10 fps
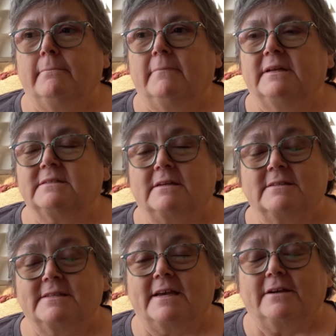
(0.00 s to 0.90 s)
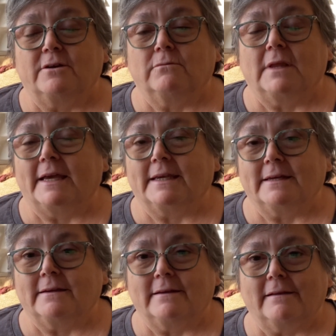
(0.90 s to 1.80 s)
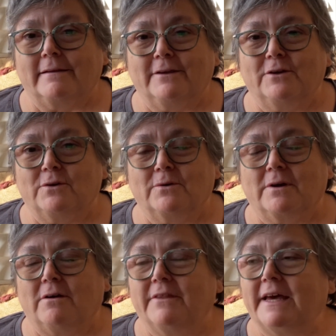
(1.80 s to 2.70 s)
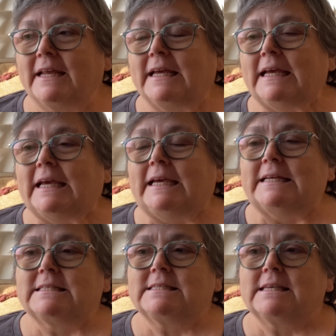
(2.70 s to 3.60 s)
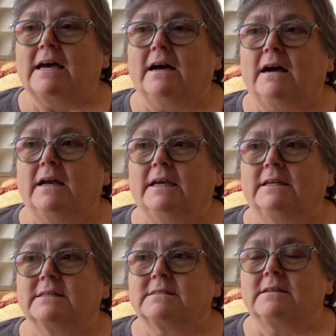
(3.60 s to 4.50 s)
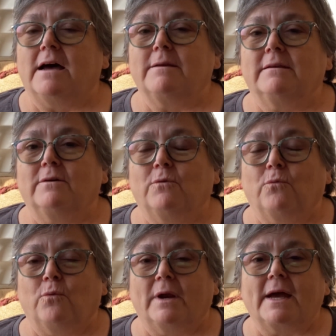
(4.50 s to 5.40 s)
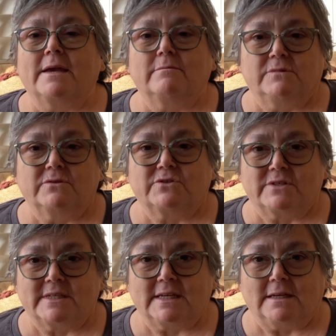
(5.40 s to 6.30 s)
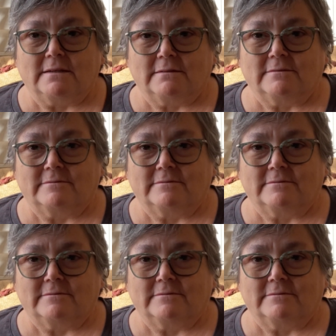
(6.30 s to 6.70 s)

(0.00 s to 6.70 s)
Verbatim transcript: it's not to say I don't like it, uh, you know, and all that. It's it is not what I am used to seeing.